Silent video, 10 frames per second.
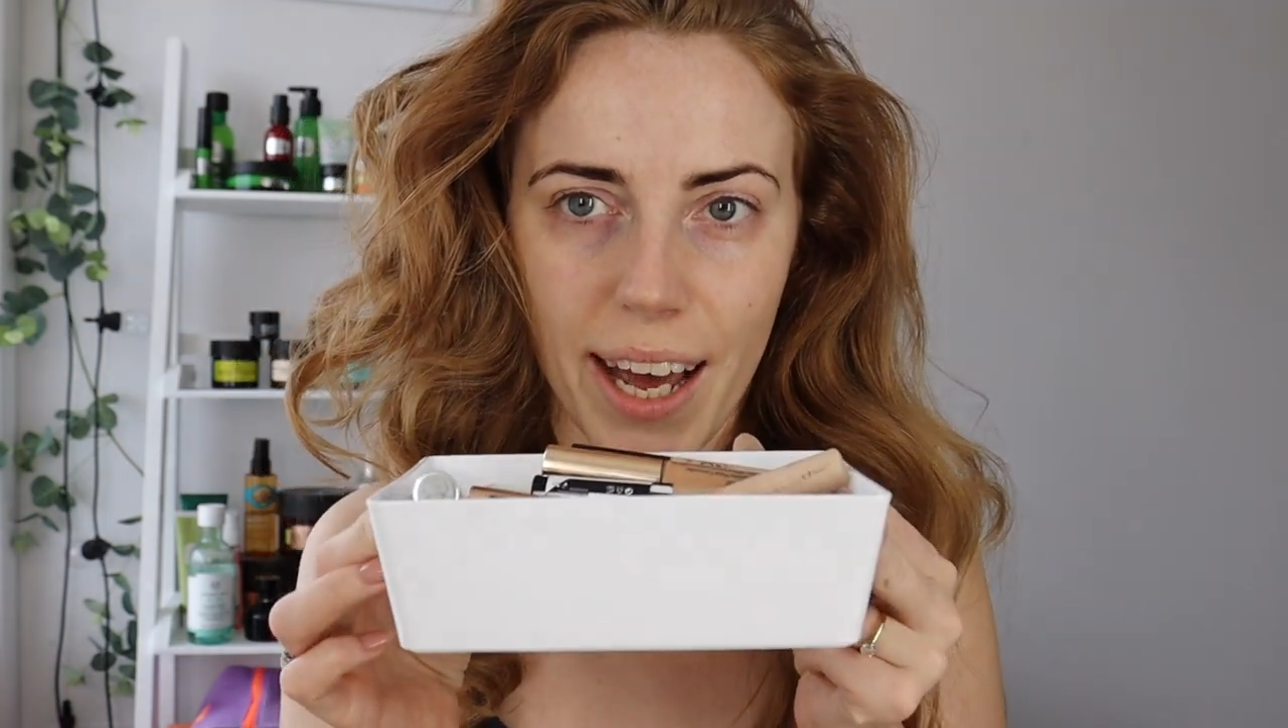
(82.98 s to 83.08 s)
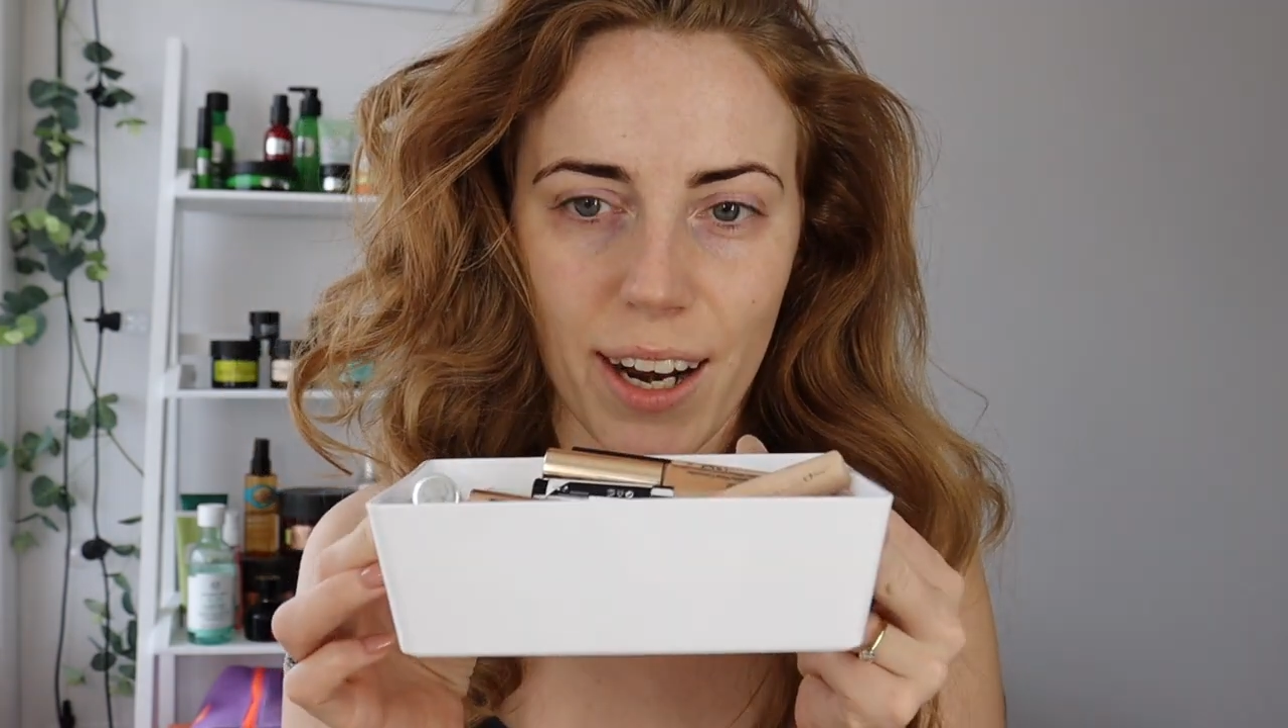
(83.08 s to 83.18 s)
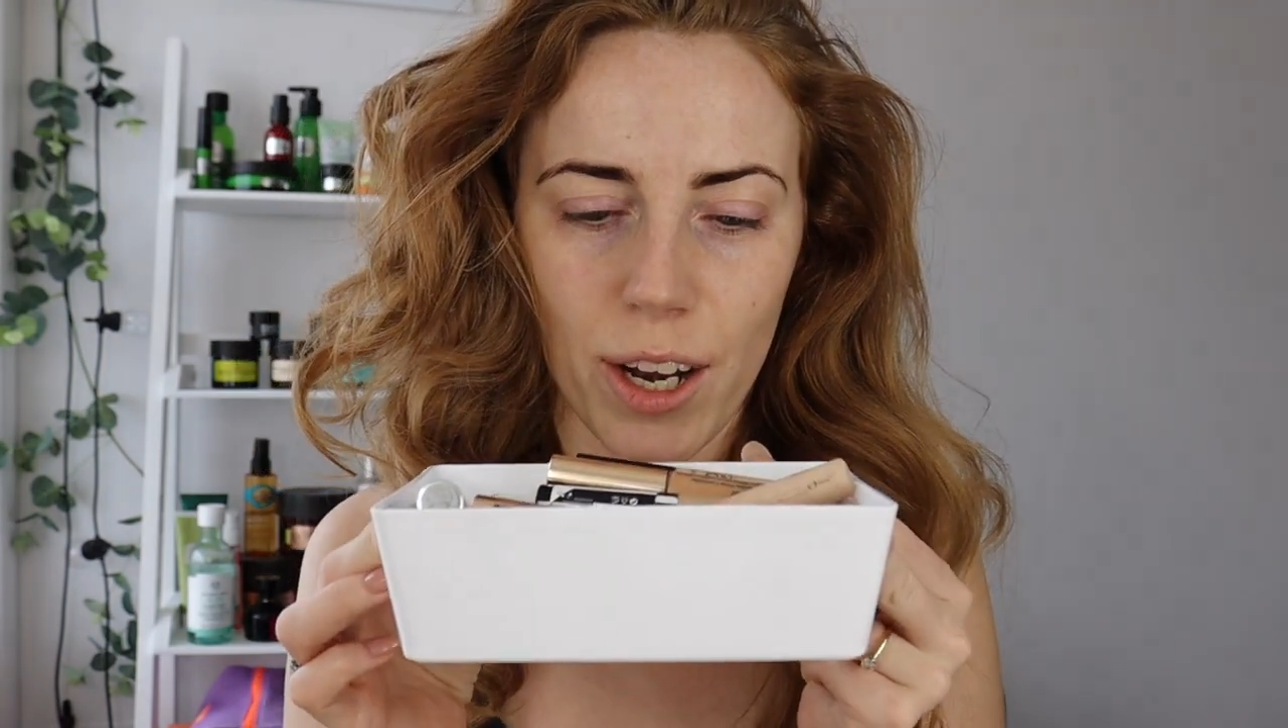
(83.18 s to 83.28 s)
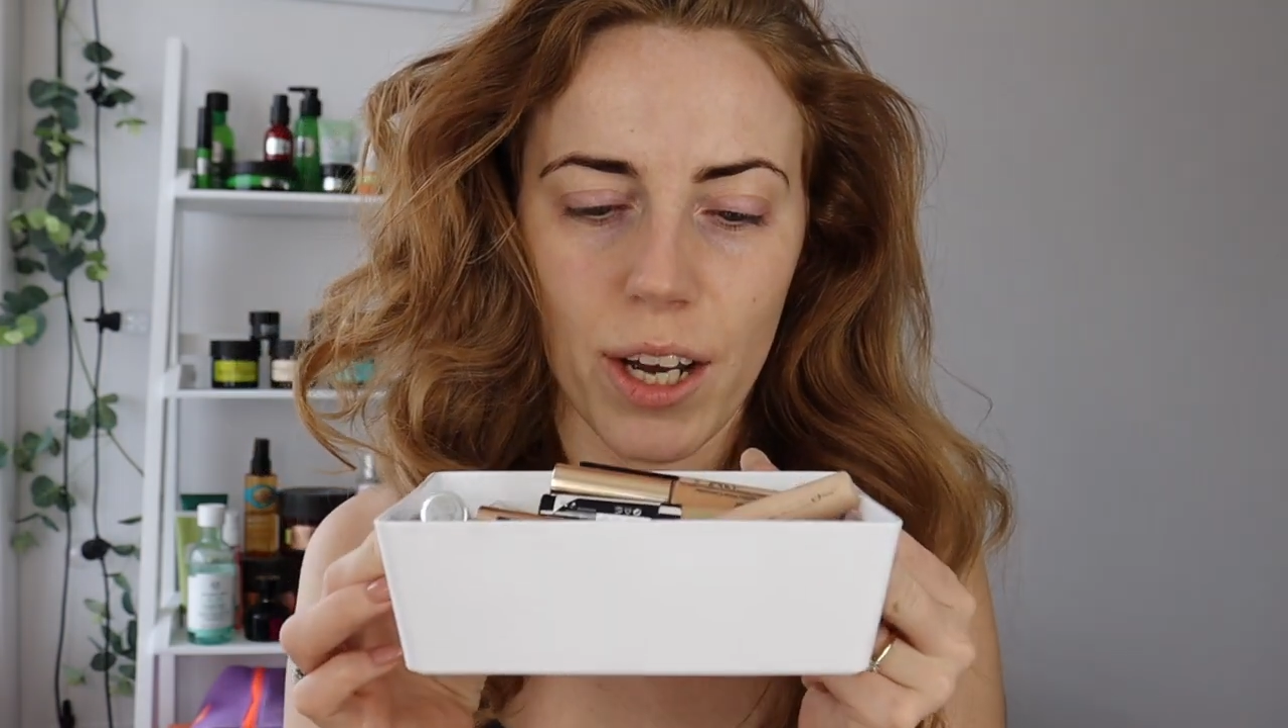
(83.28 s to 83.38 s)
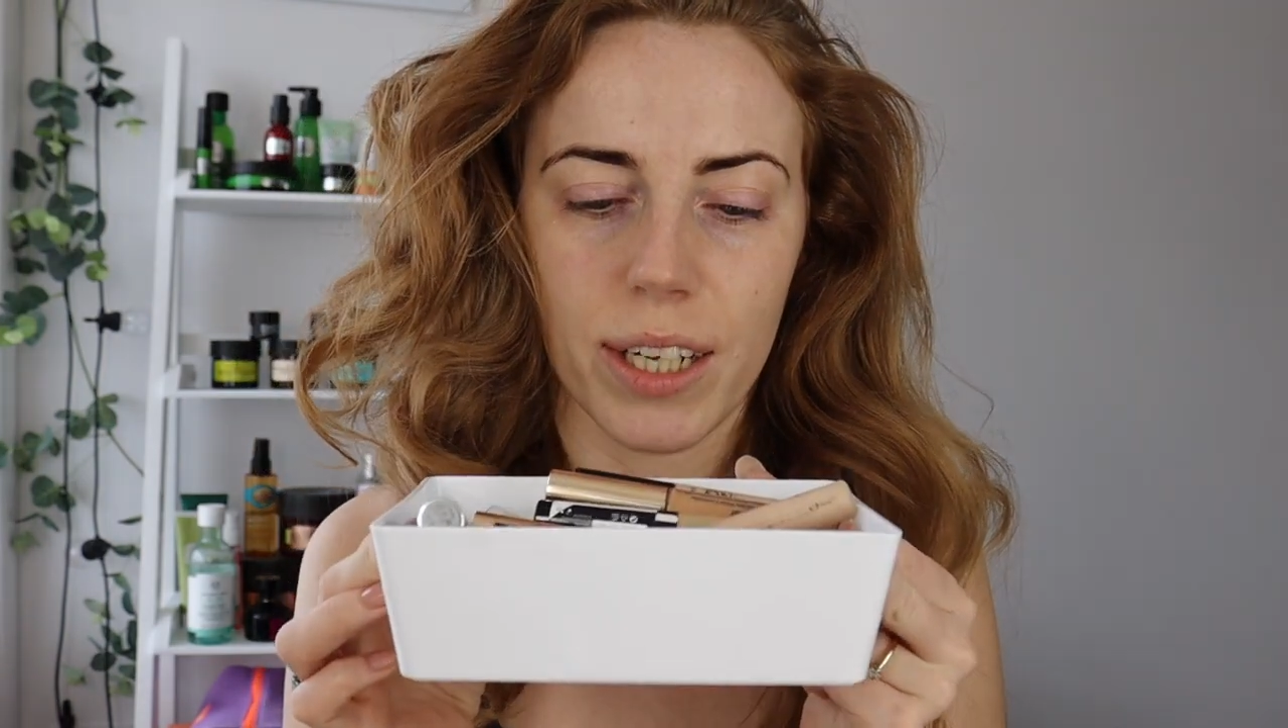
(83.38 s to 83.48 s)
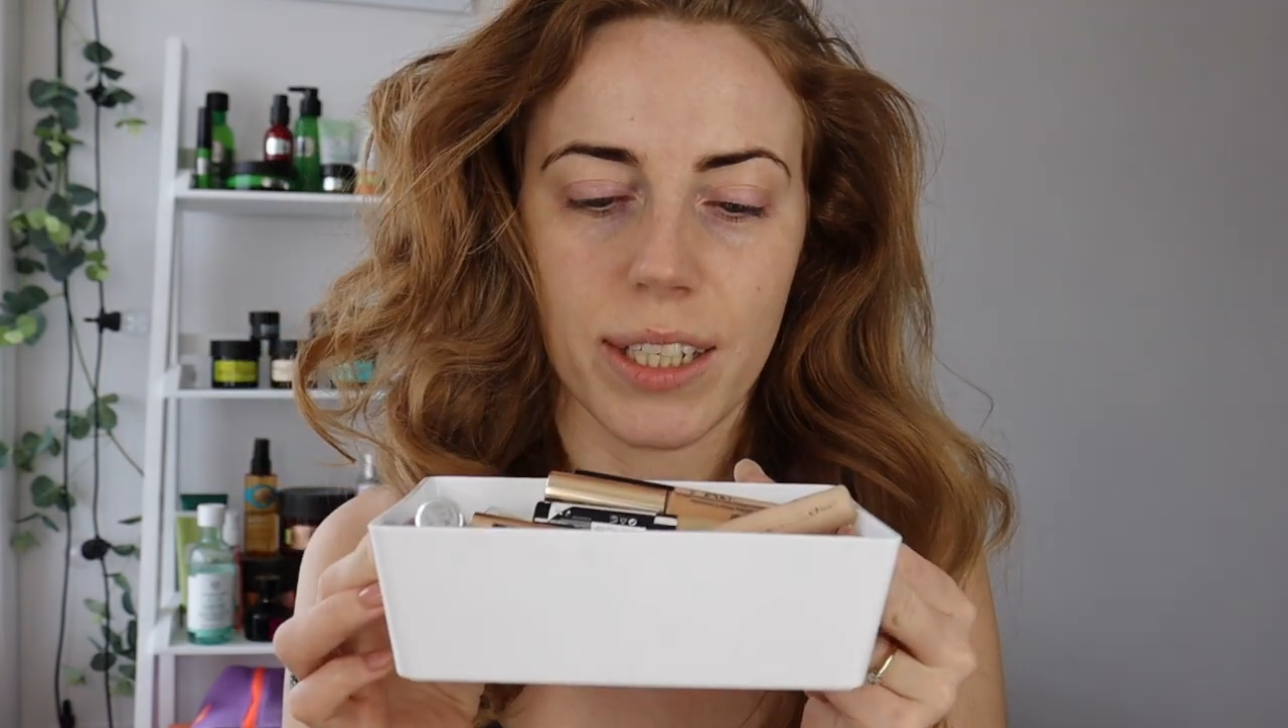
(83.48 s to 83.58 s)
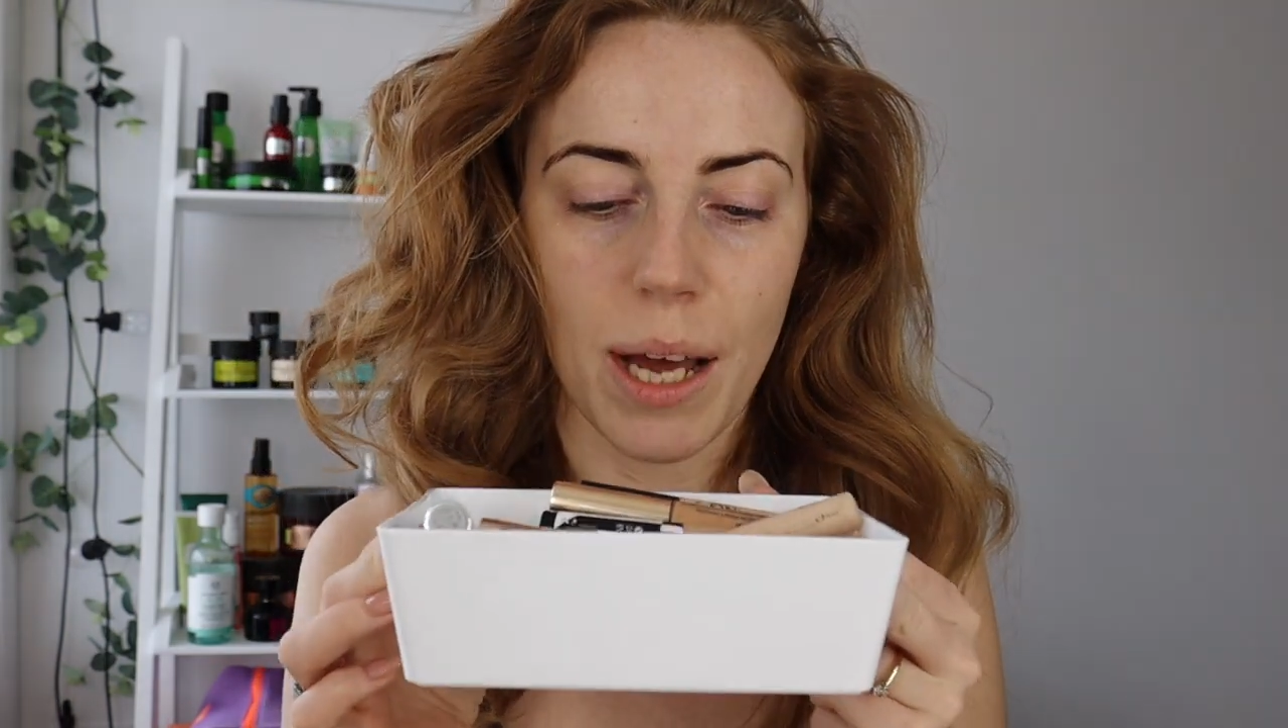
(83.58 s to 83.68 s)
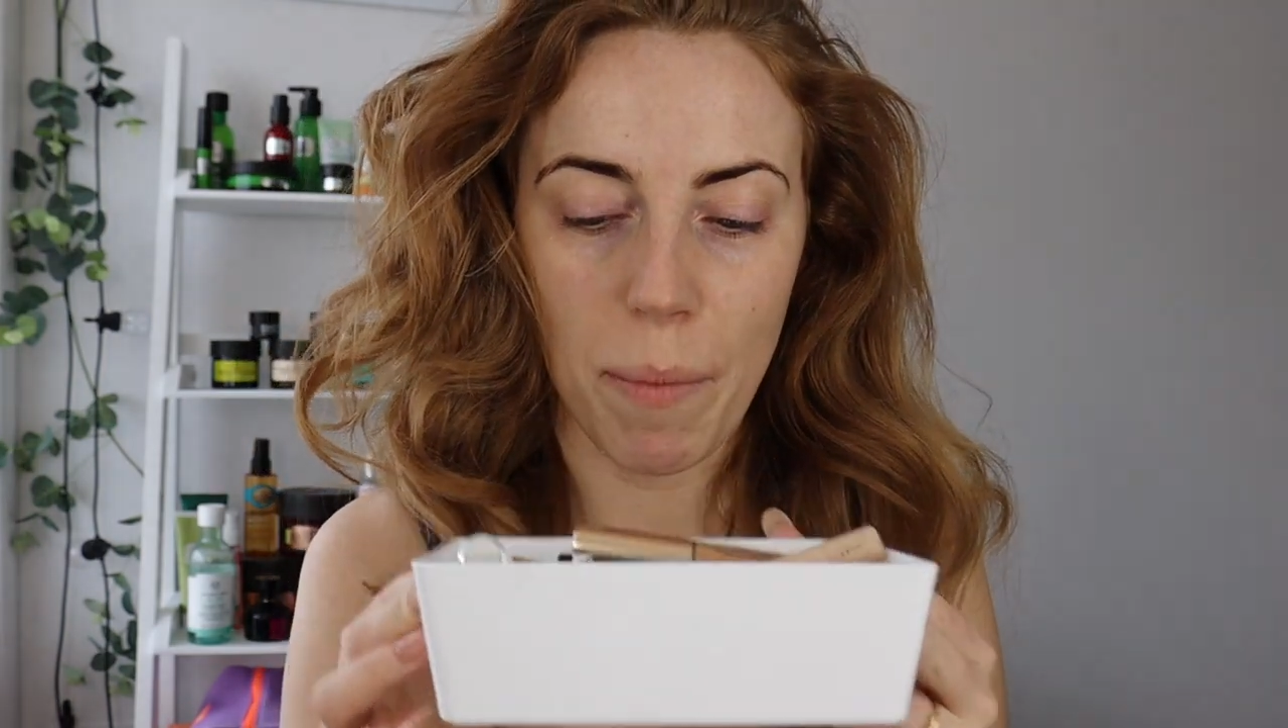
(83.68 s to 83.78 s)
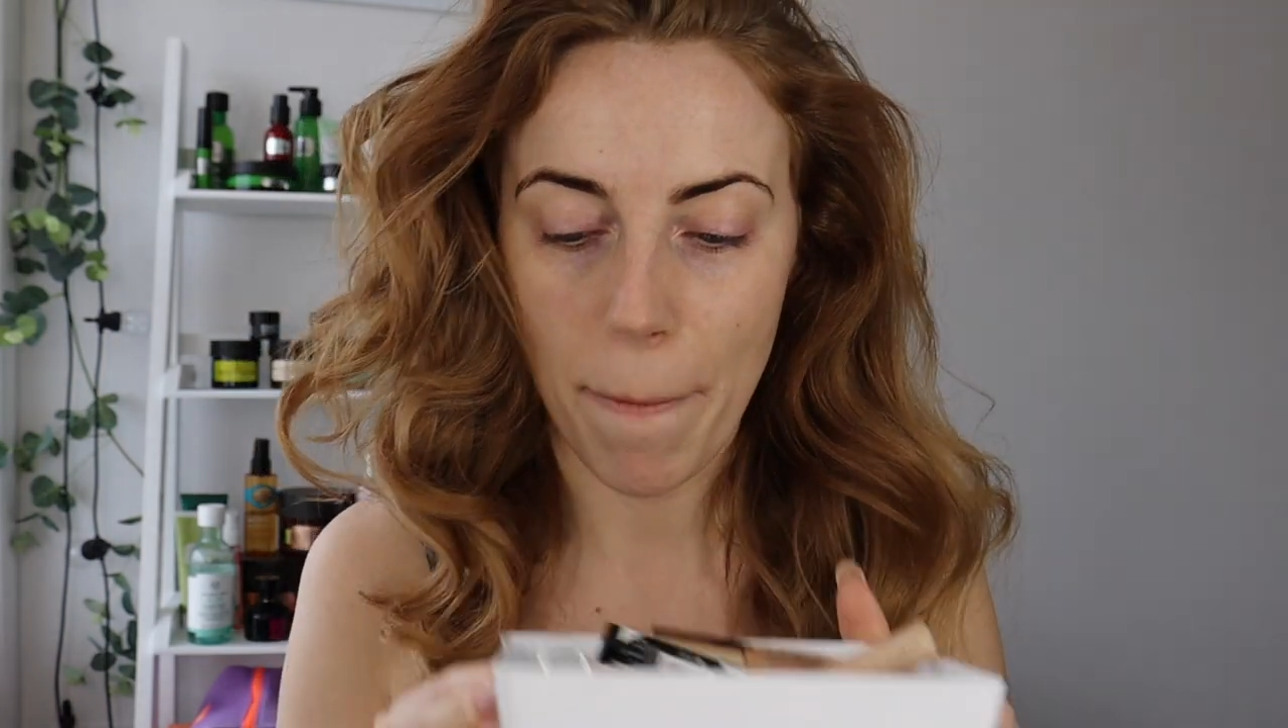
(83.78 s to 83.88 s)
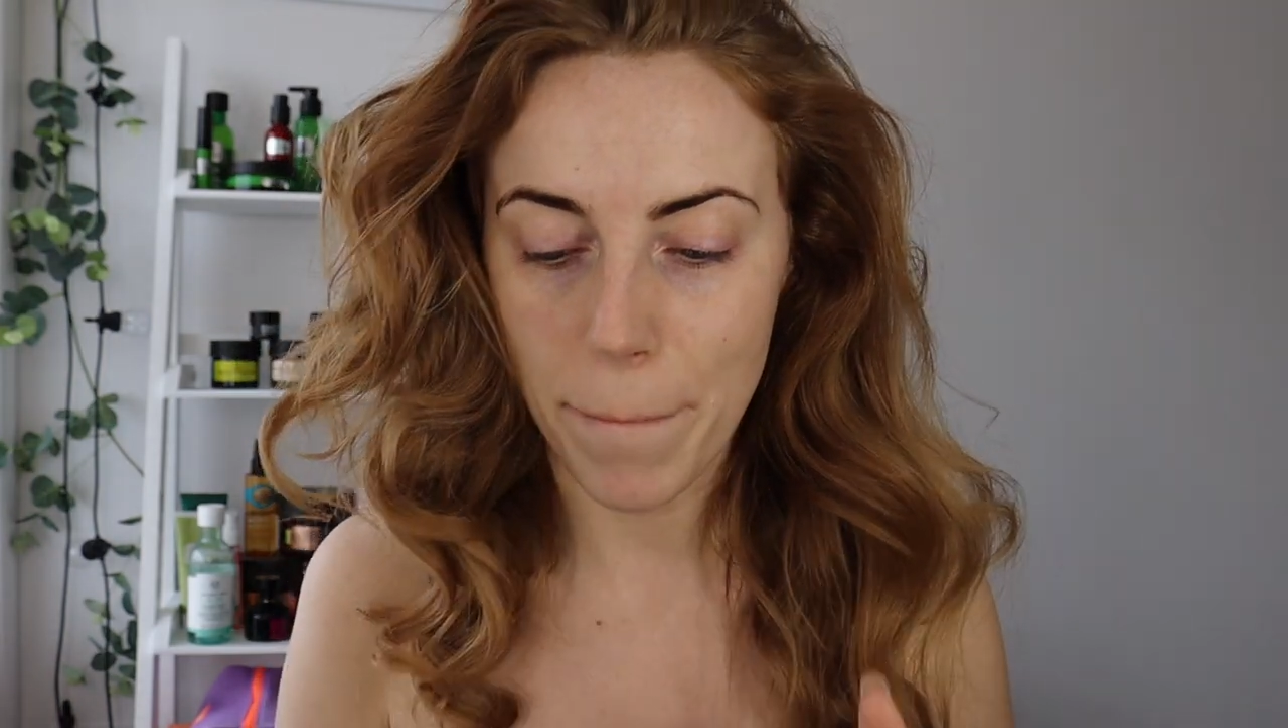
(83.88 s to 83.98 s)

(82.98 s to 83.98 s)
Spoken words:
And I looked at my